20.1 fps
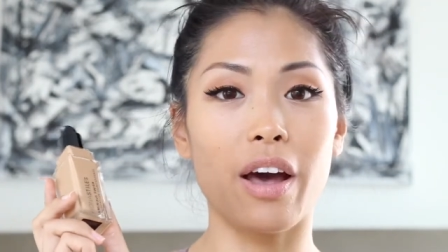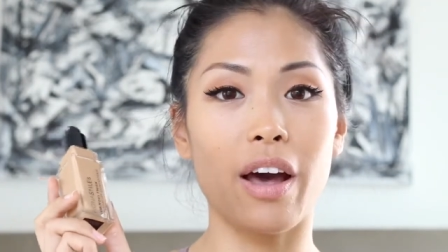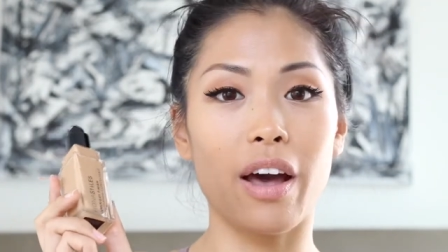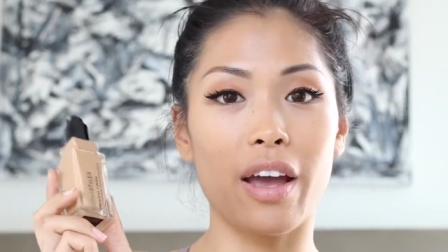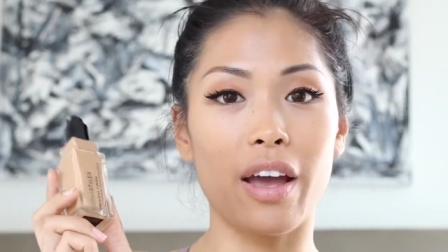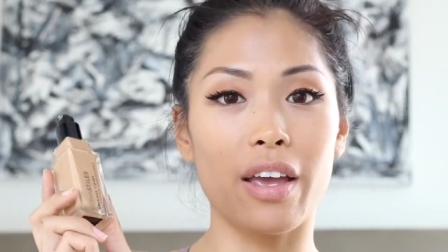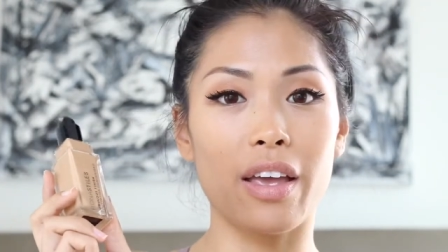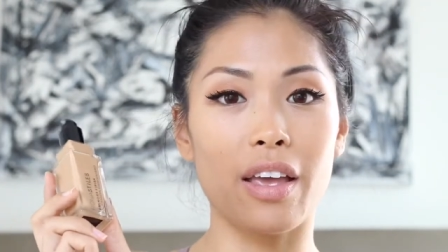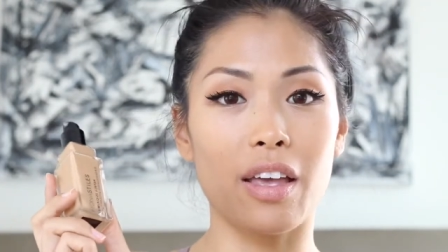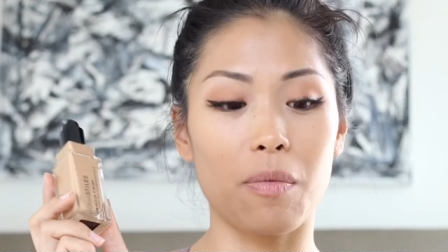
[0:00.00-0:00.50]

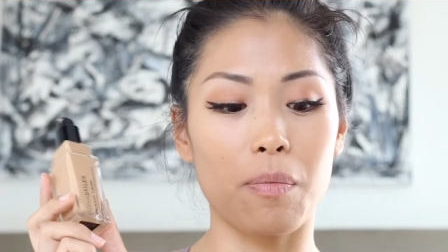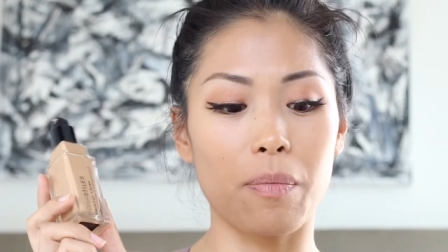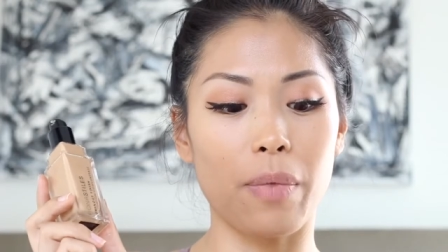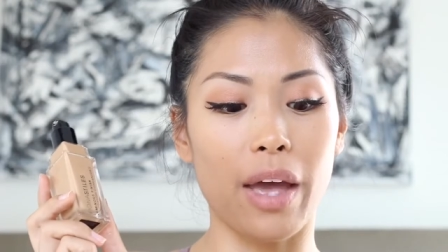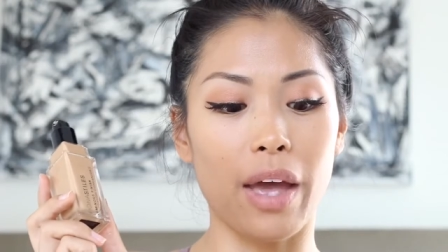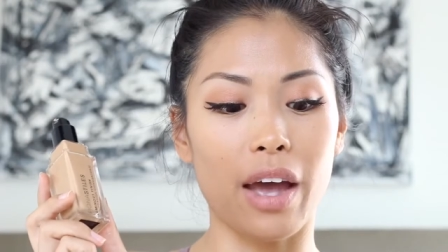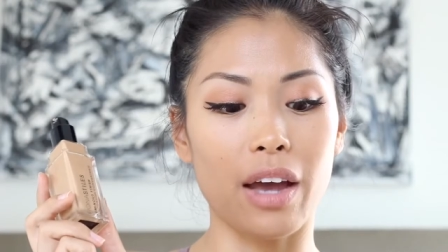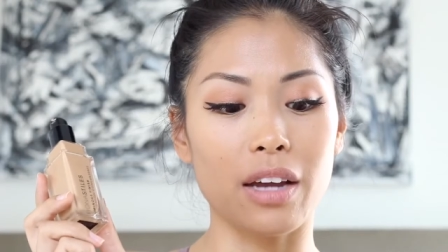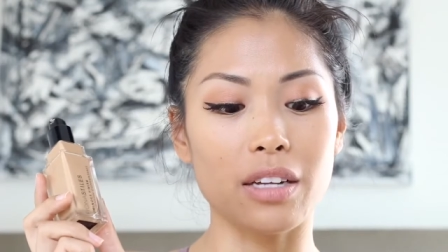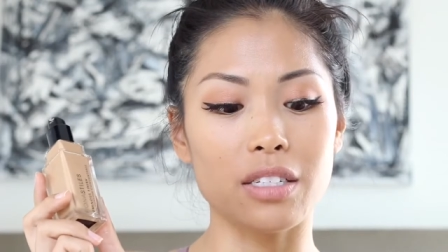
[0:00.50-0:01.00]
high
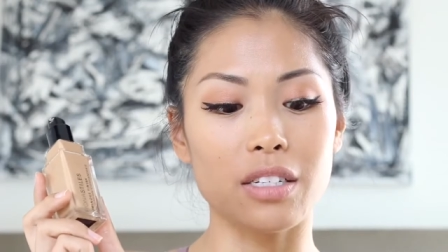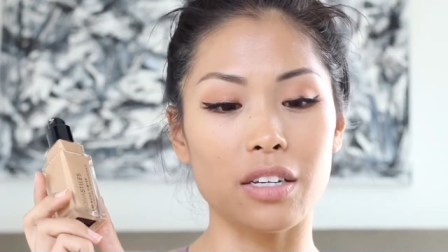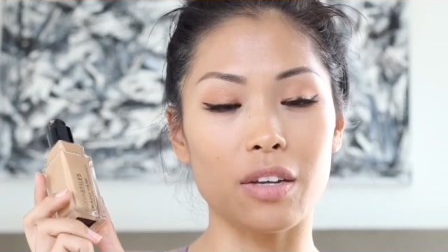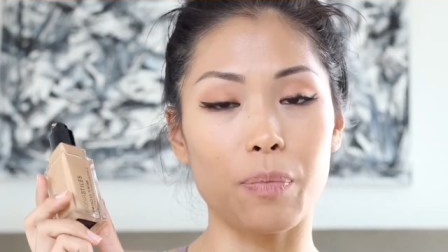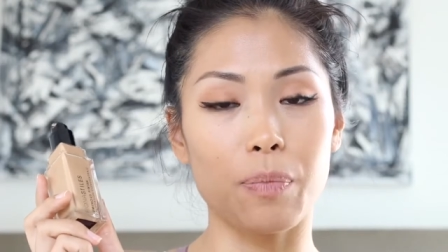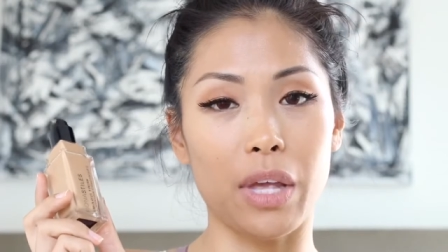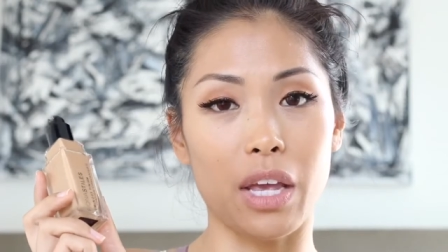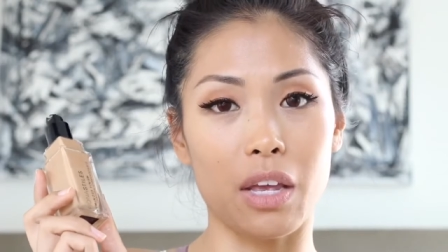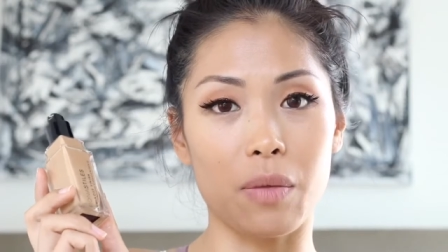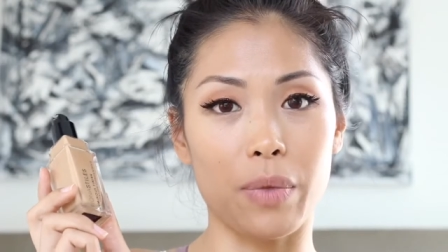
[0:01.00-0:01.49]
impact
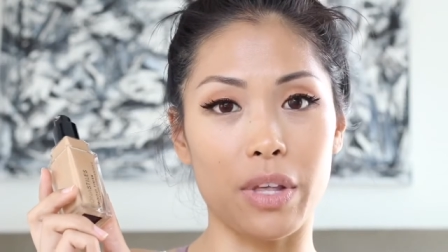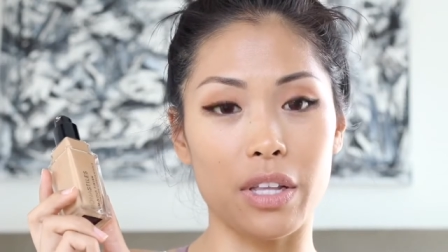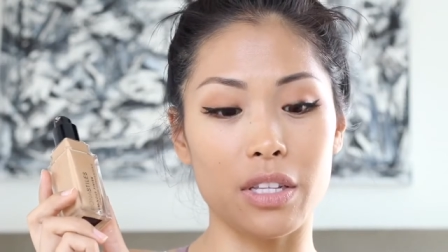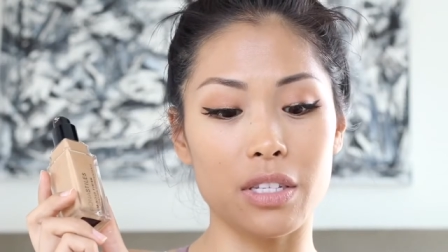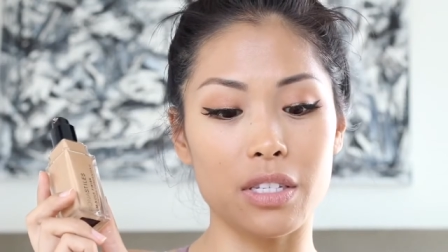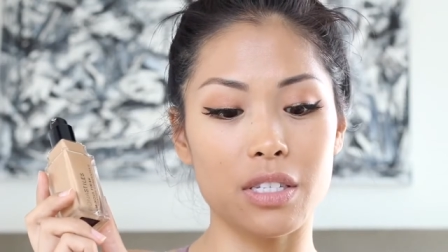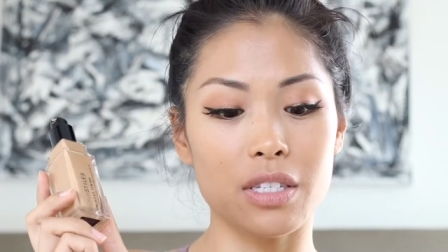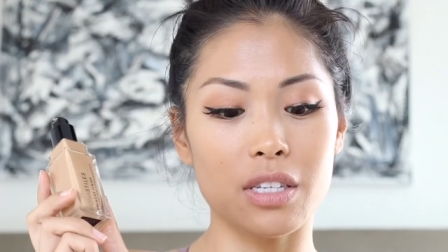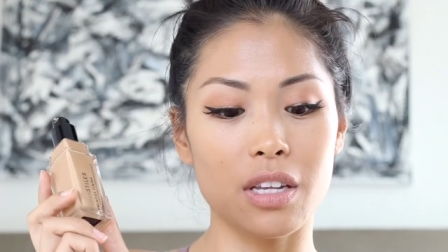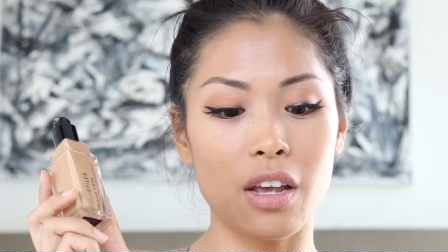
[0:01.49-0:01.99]

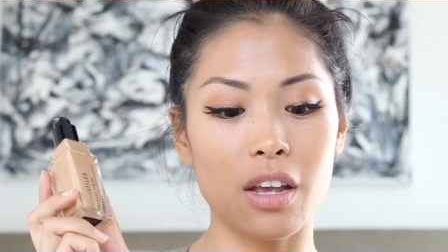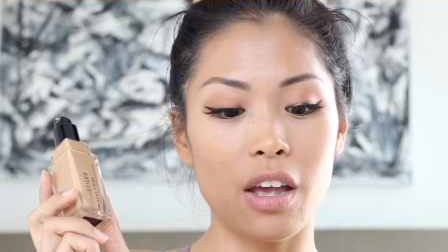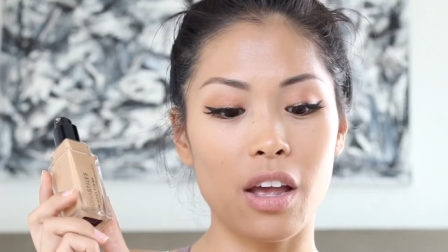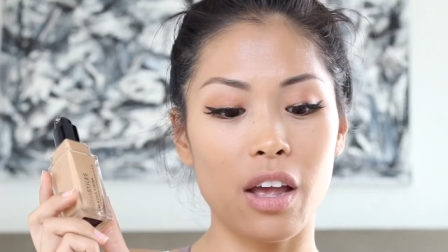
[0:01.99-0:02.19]
pigments.